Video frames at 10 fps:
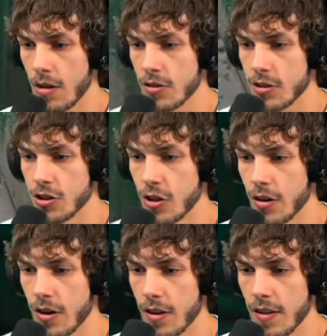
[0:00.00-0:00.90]
There's the
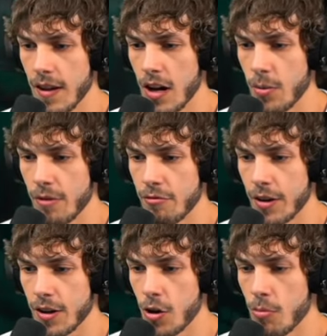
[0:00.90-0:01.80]
juggernaut. There we
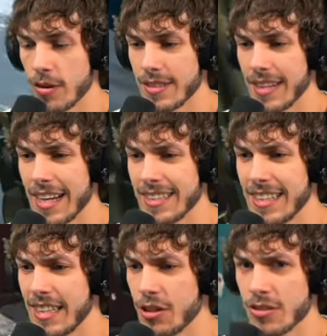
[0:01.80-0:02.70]
freaking go, boys.
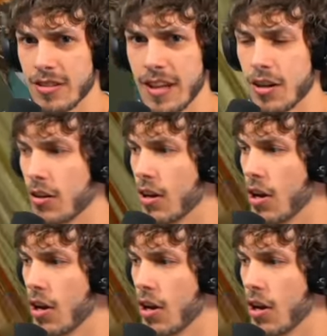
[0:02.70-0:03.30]
19 years later.